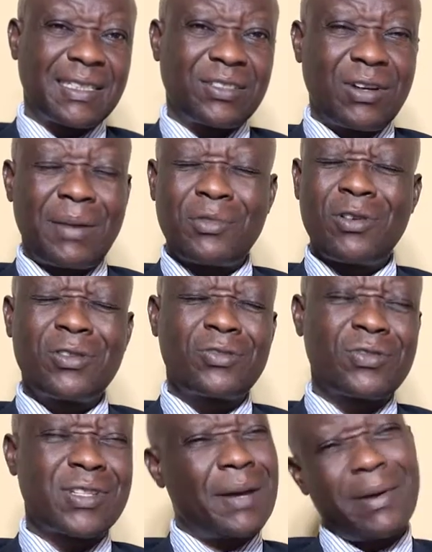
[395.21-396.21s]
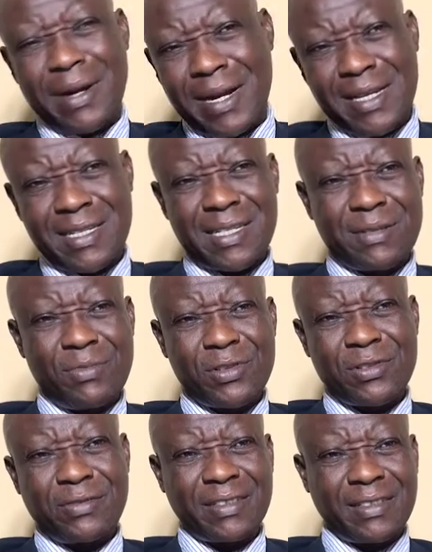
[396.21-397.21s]
So I'm going to summarize
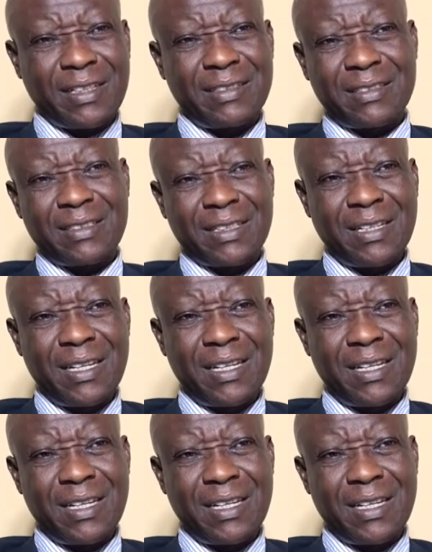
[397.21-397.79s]
most of the things.